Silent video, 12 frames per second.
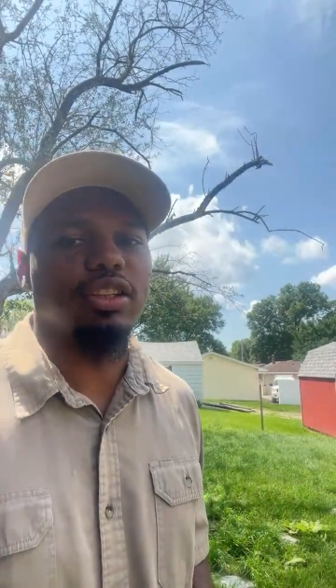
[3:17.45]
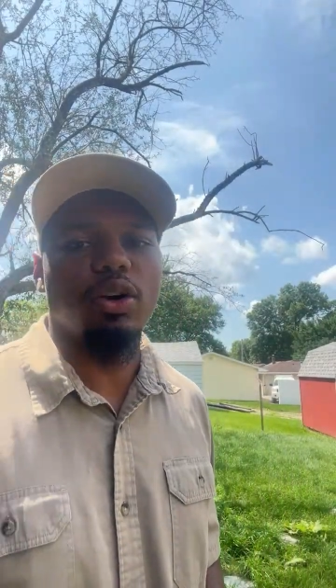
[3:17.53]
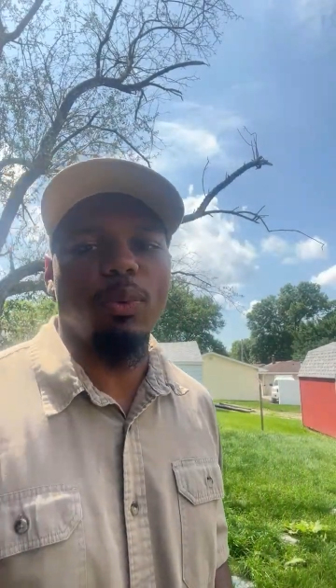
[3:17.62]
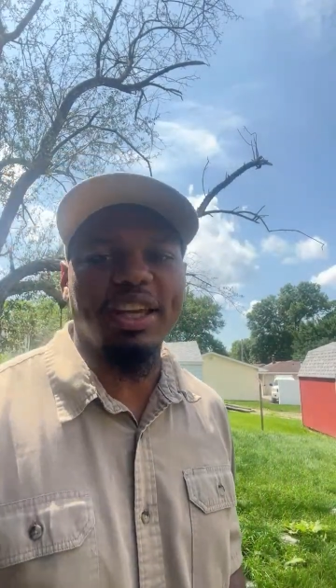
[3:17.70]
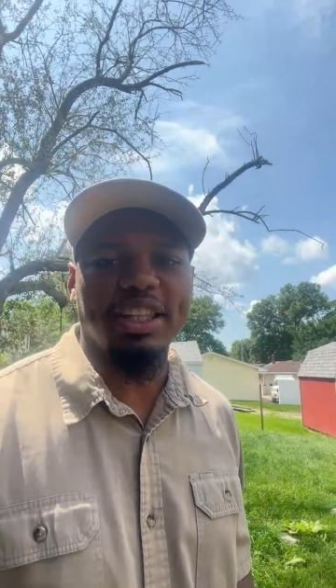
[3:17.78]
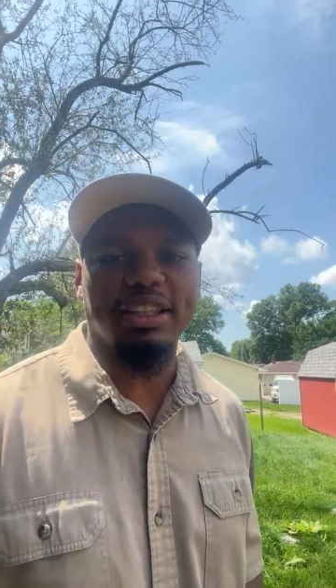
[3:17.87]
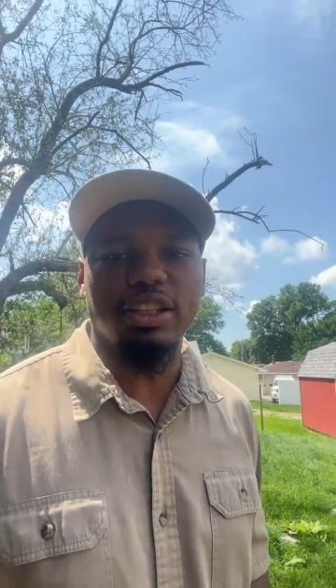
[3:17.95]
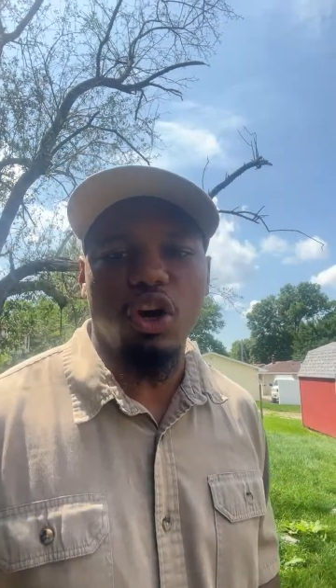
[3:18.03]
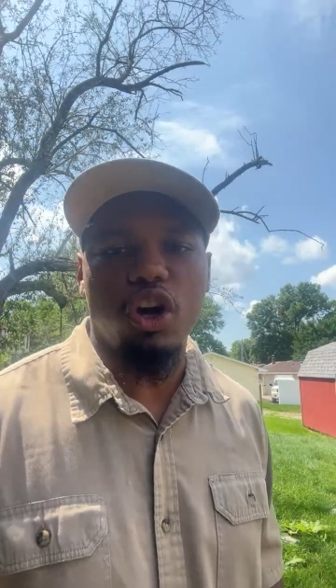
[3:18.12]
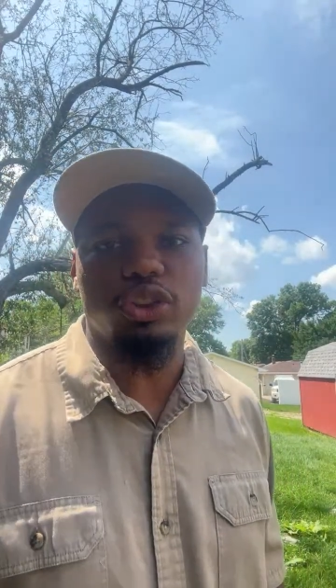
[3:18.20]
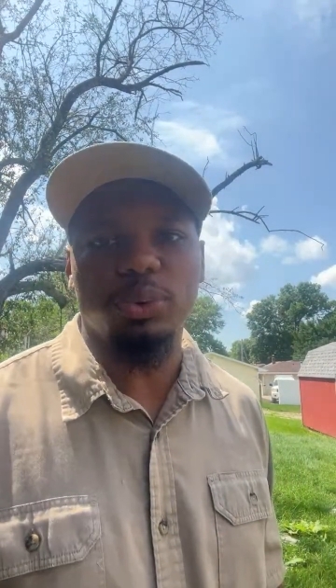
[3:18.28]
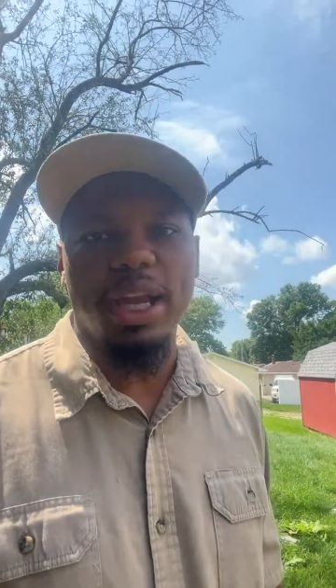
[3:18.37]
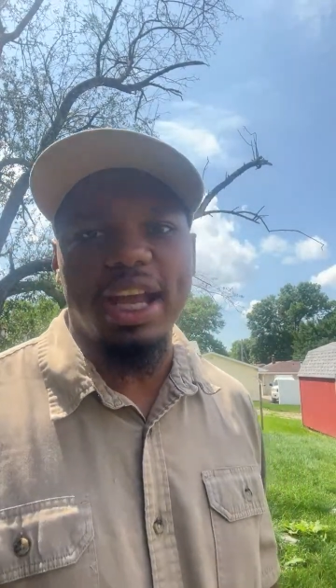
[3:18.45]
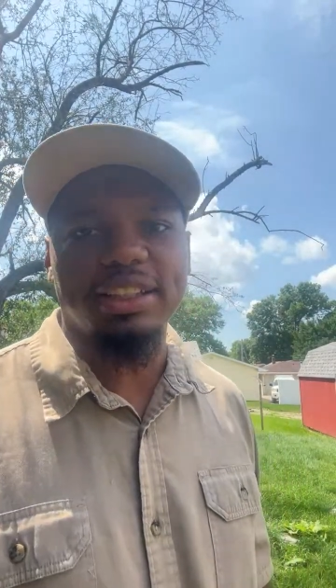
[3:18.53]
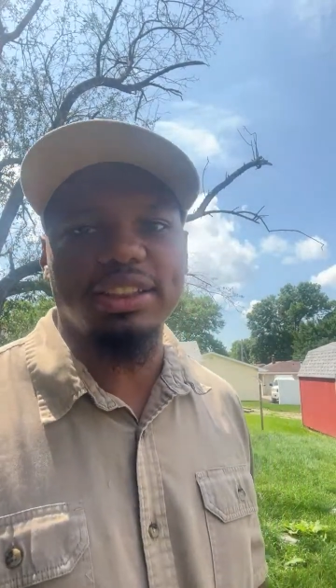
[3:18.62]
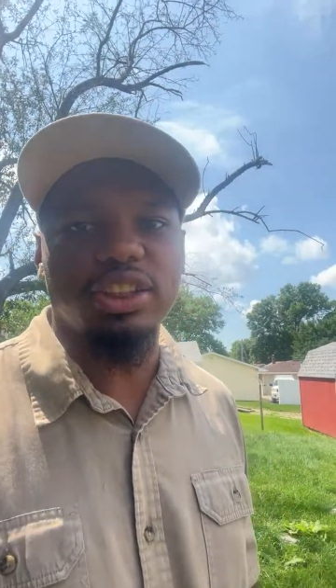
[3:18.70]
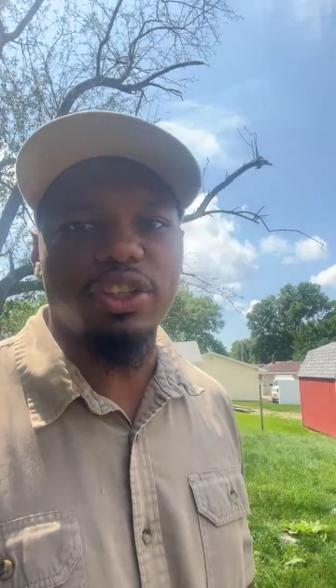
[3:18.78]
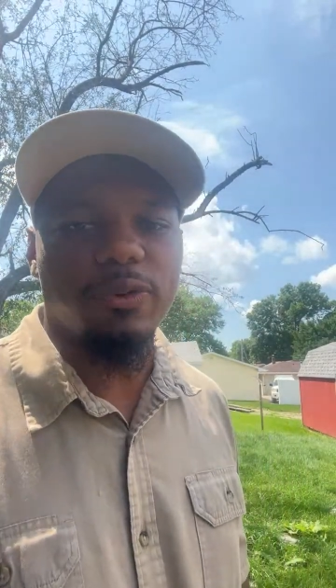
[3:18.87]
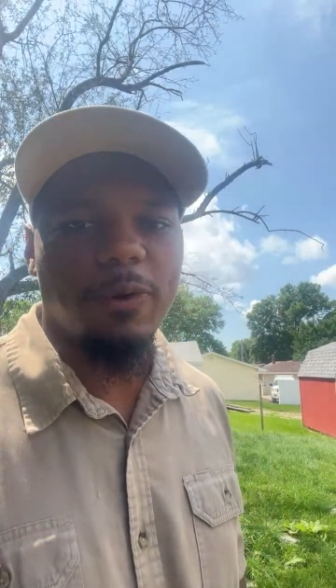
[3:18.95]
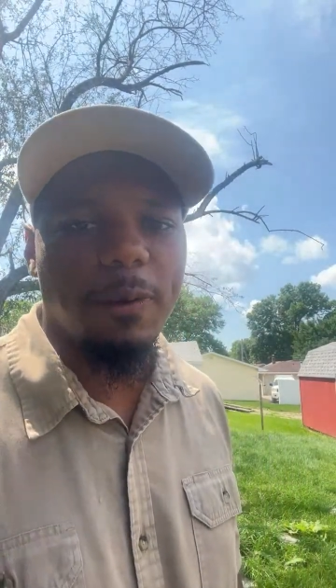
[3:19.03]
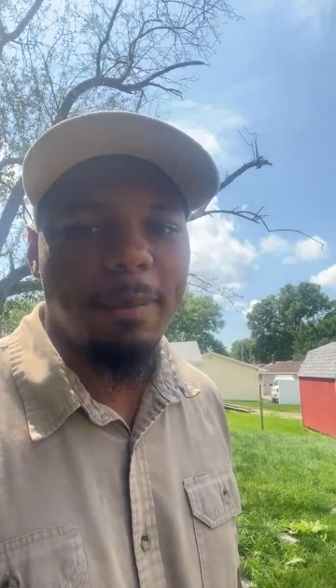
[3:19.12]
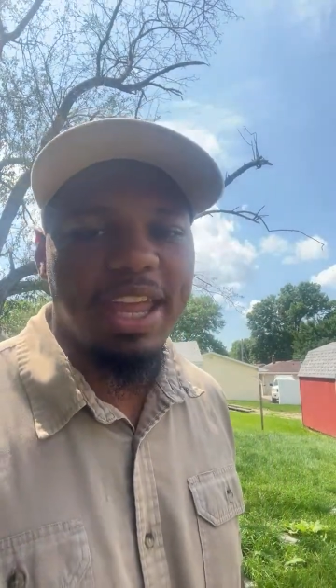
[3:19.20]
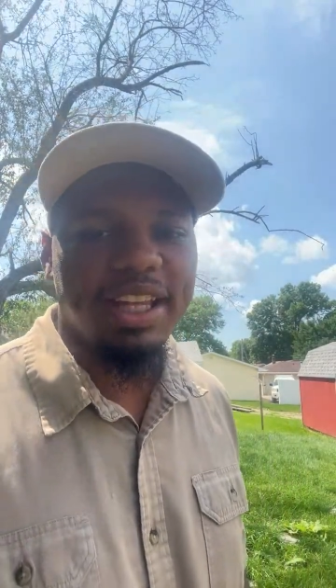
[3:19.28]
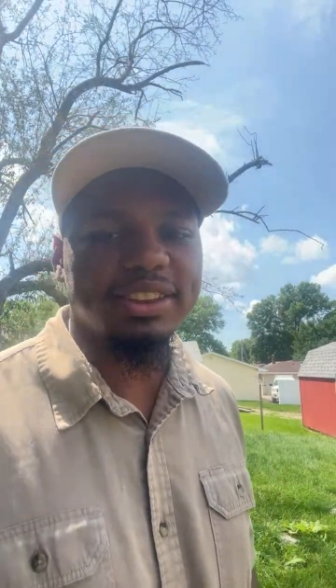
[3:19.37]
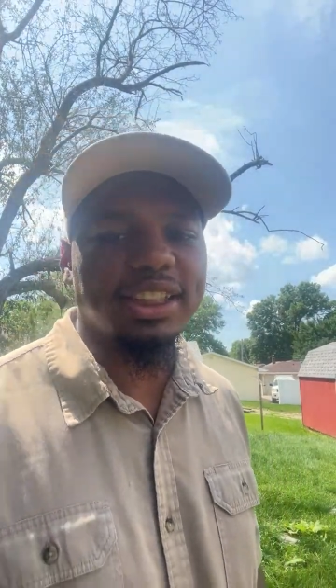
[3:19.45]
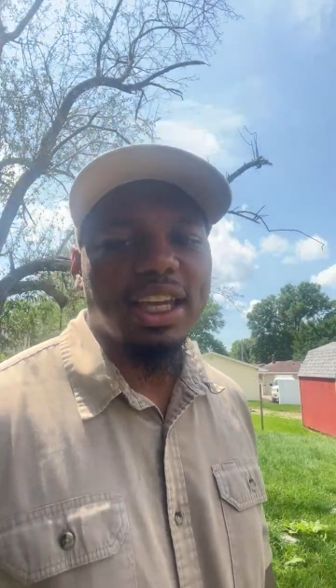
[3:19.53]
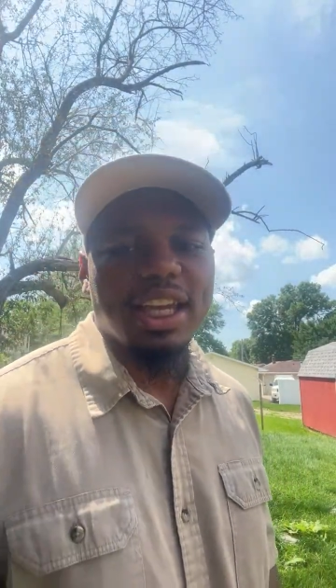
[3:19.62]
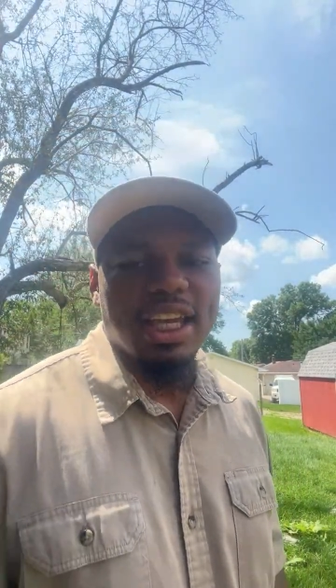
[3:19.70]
the way that the dog's reacting to your commands